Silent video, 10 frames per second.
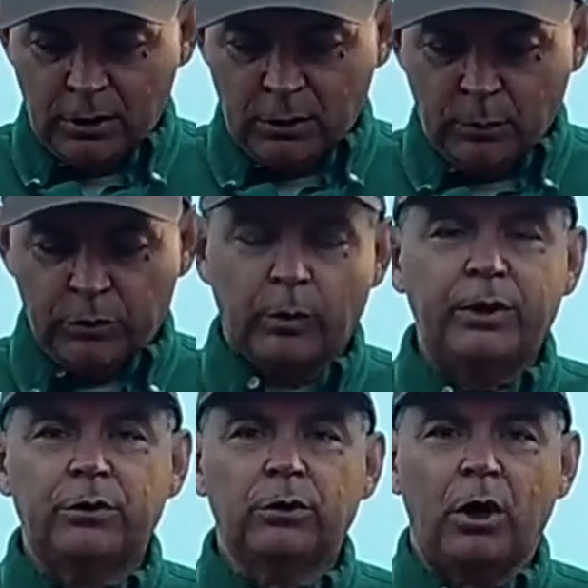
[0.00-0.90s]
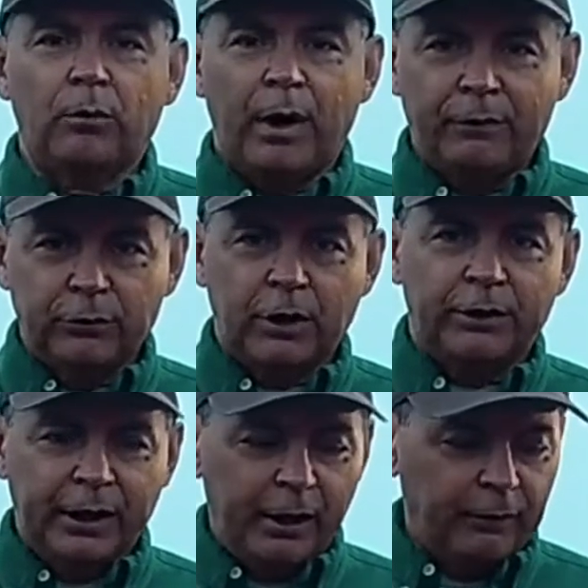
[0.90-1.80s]
with 22 long rifles on the
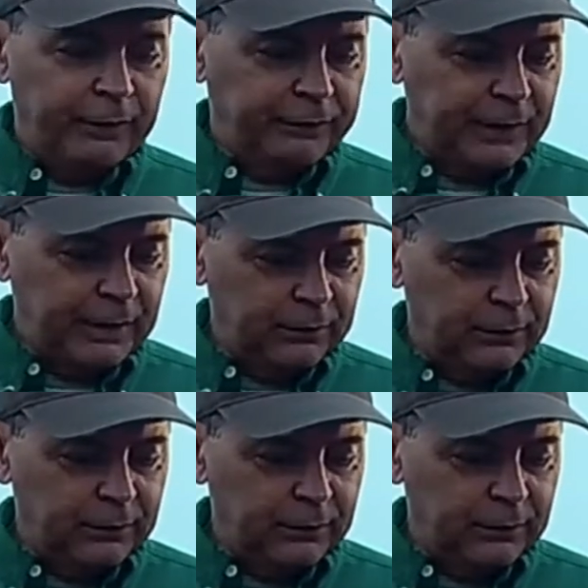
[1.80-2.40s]
AR-15s.